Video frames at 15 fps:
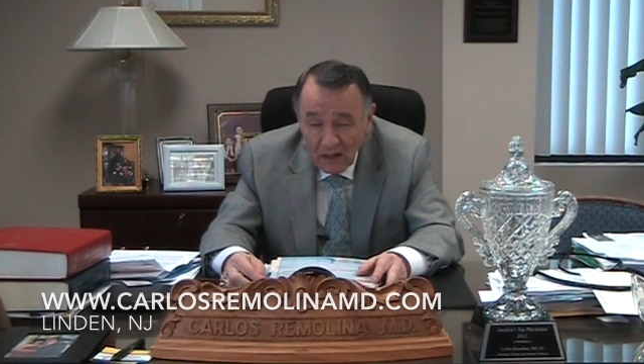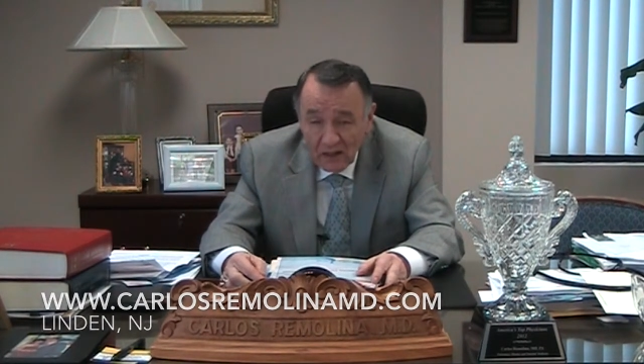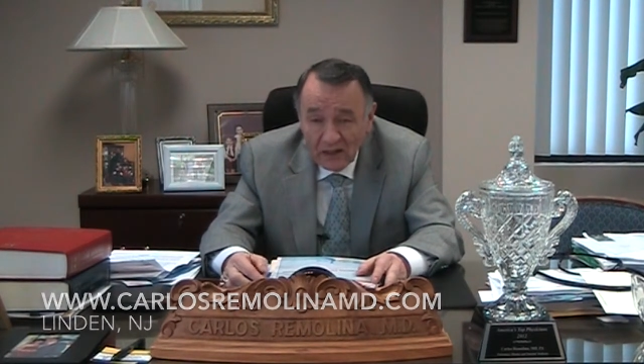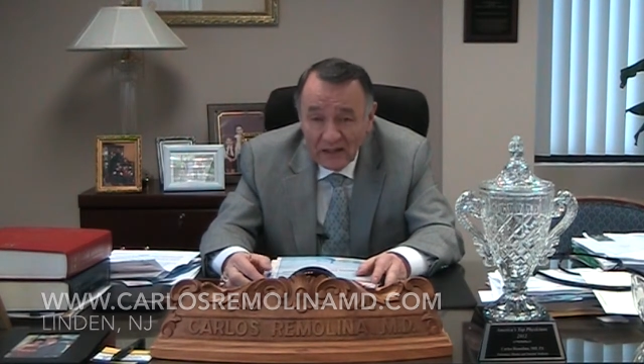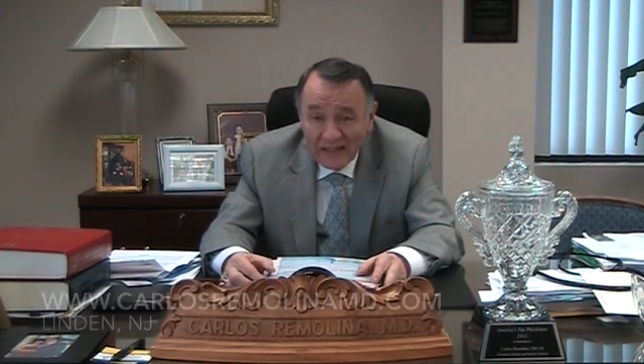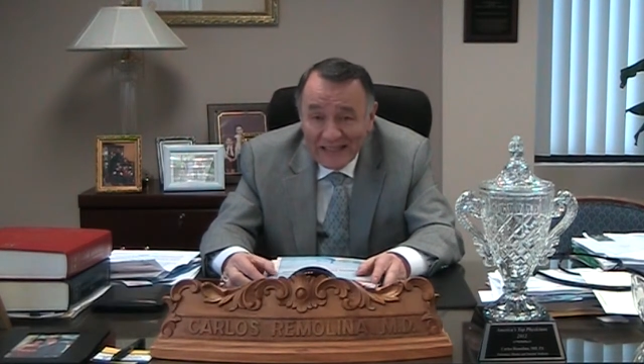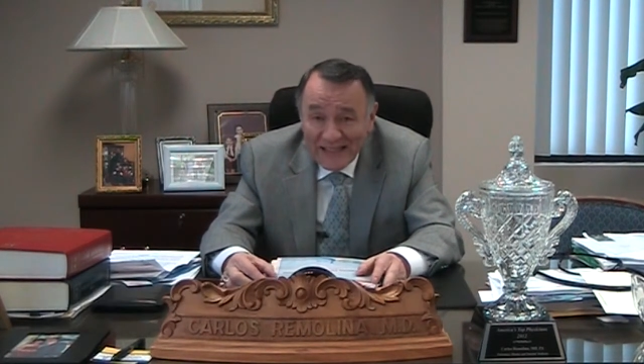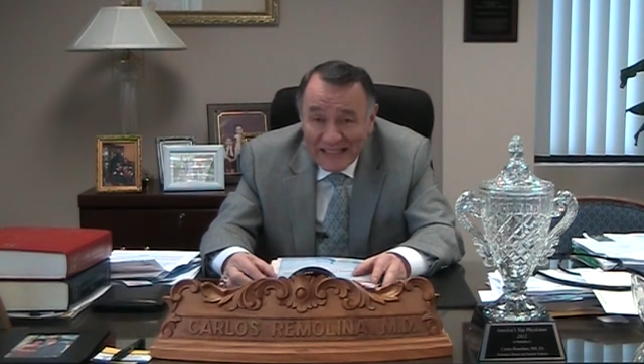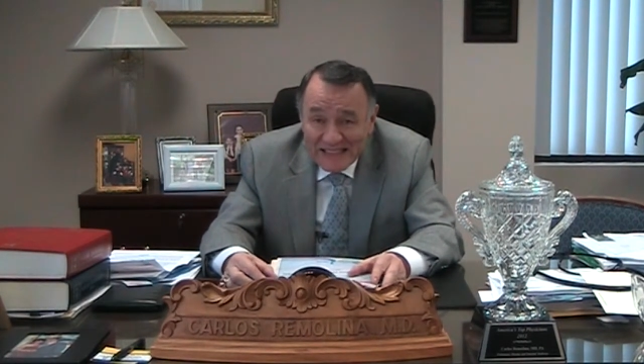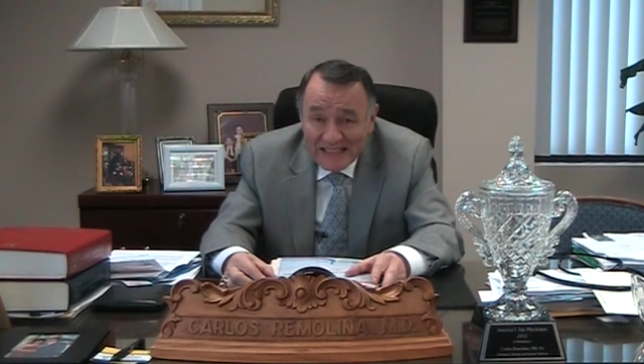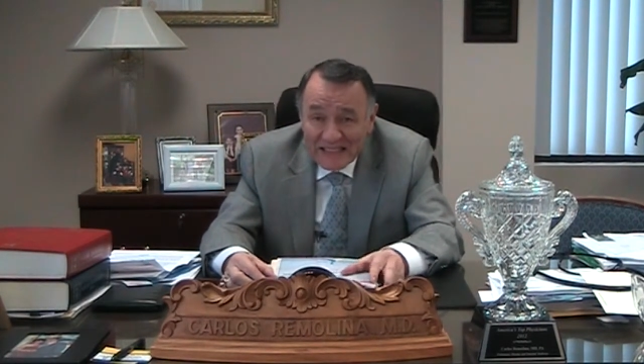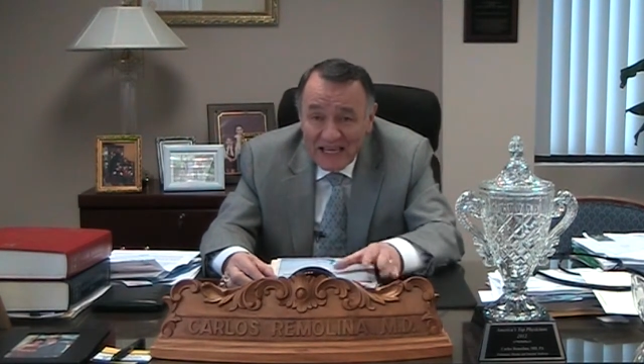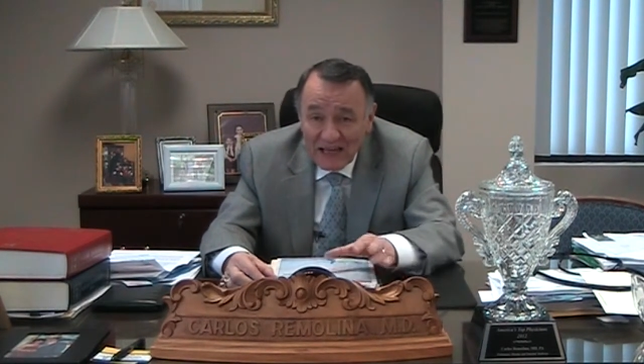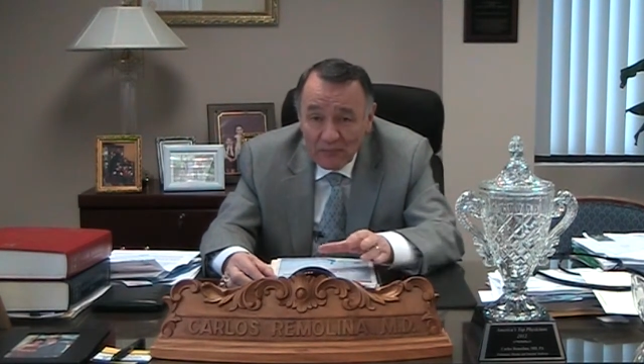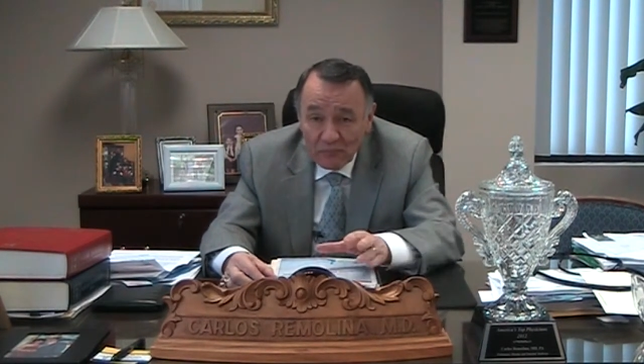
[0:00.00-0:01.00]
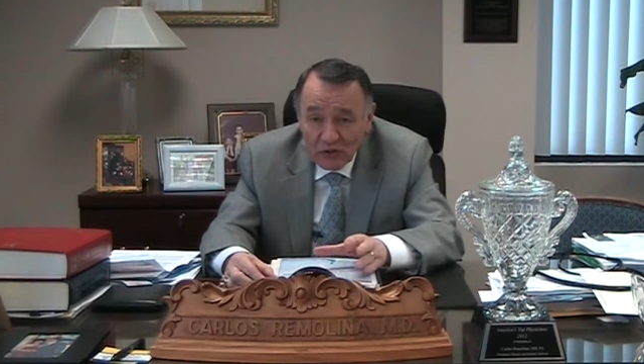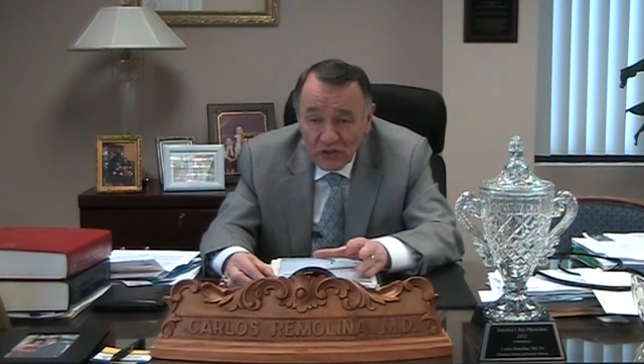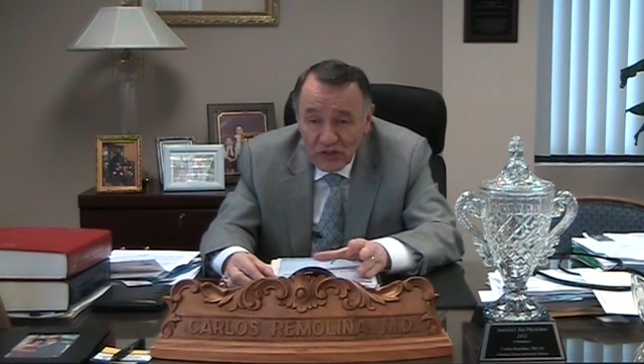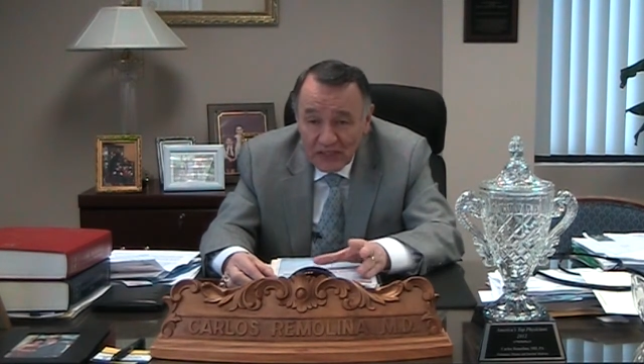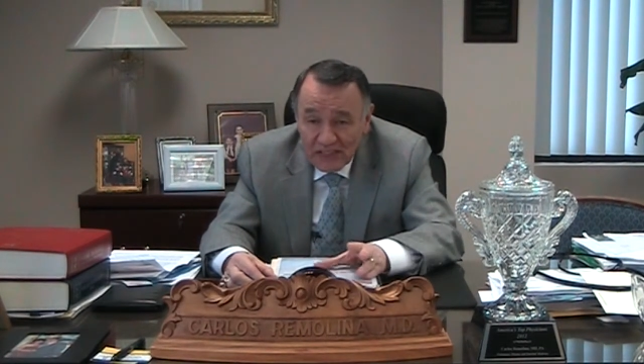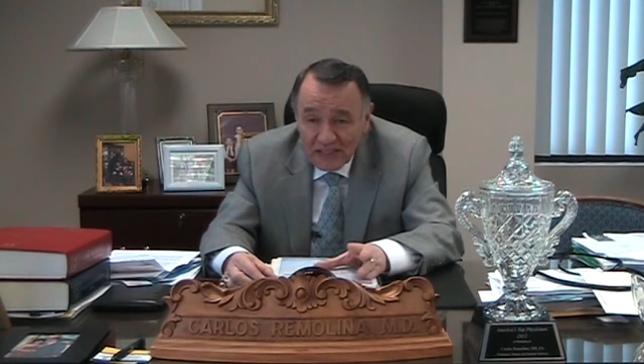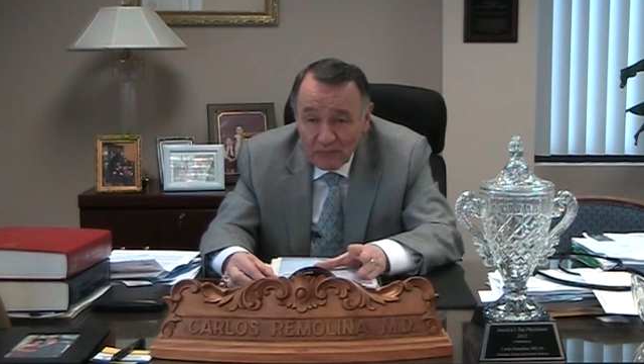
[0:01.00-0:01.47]
This
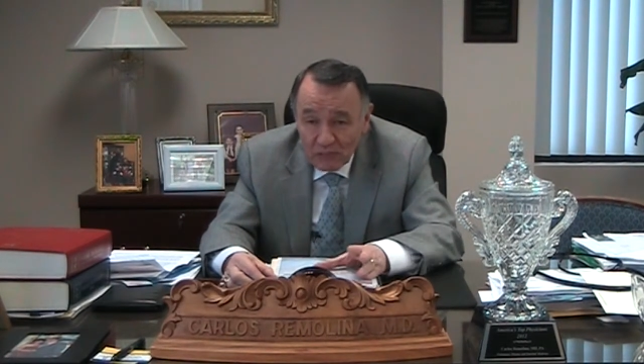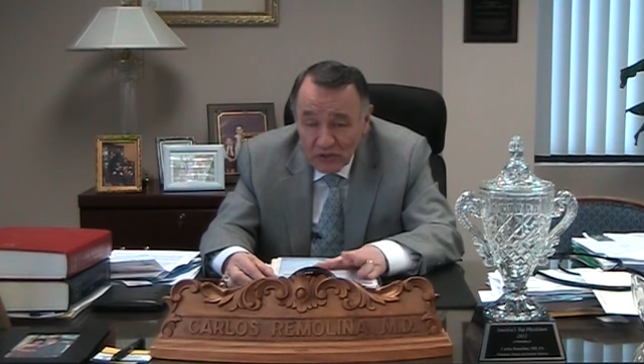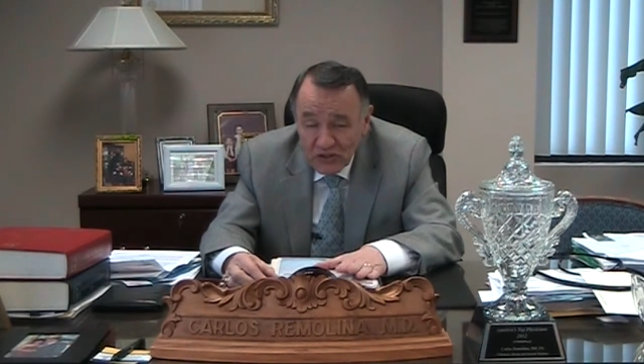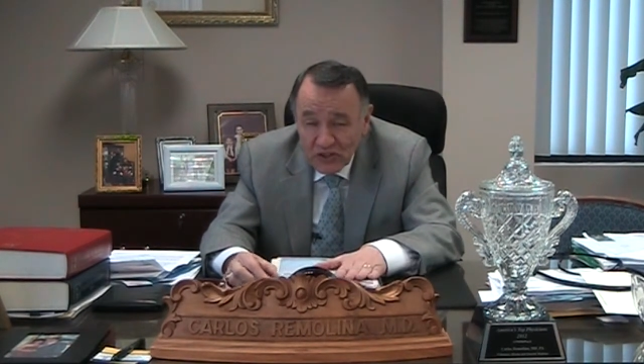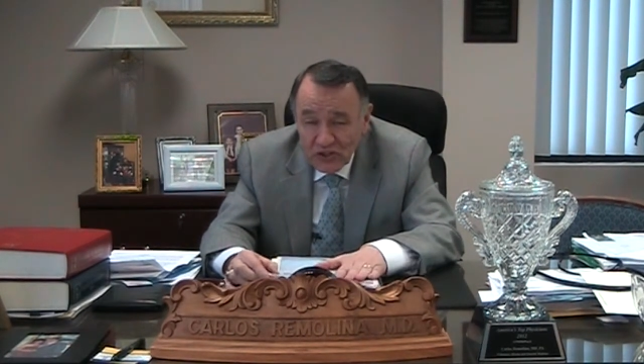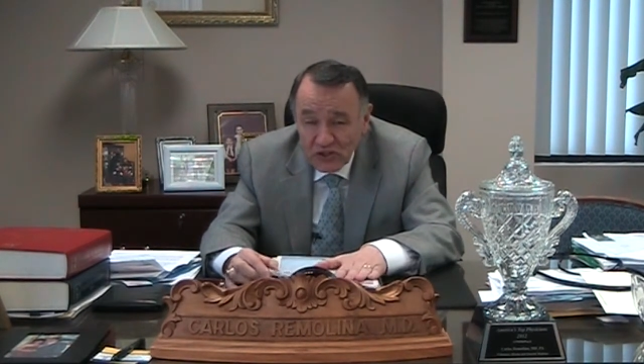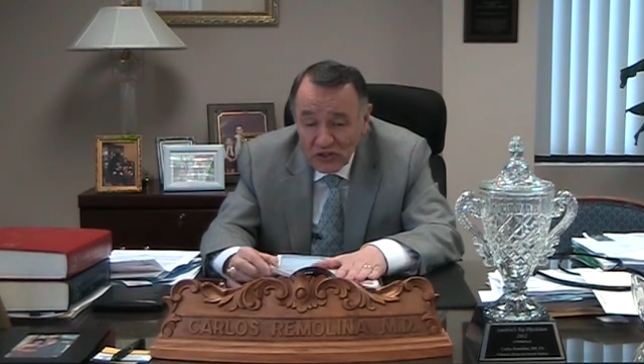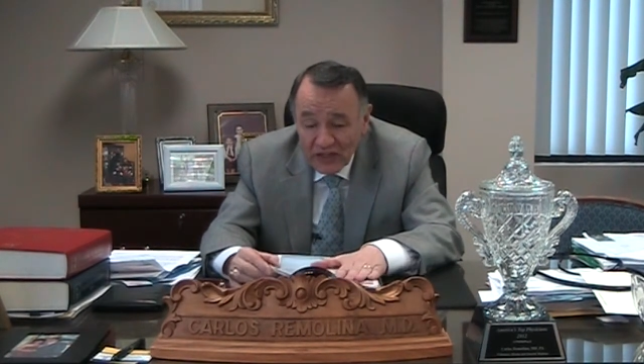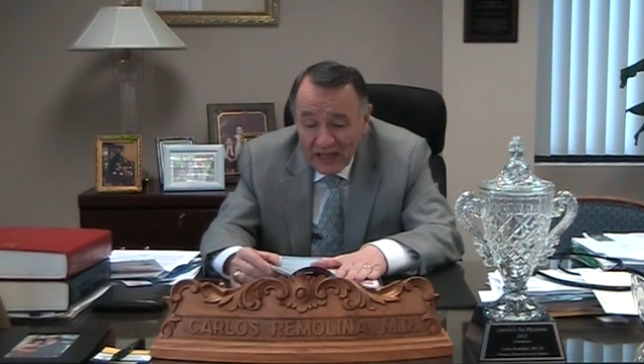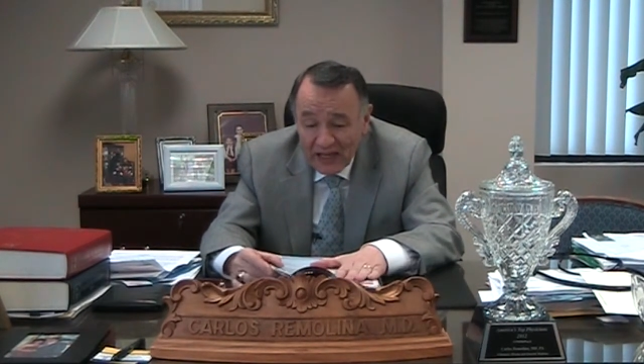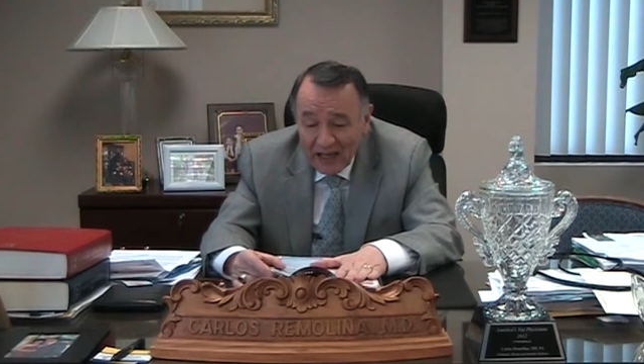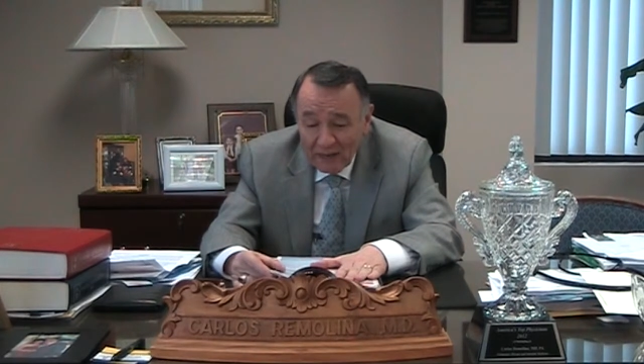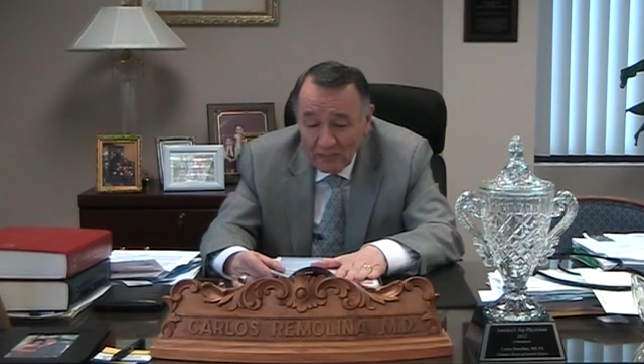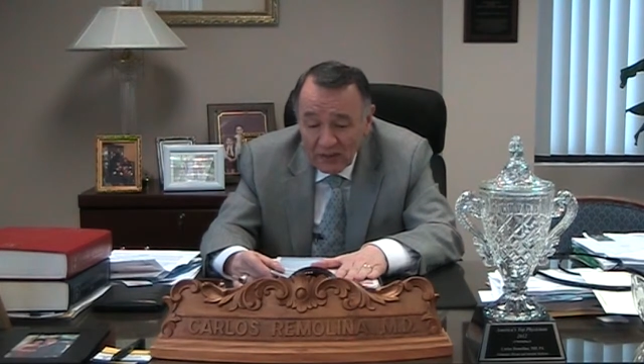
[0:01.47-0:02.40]
is a procedure that can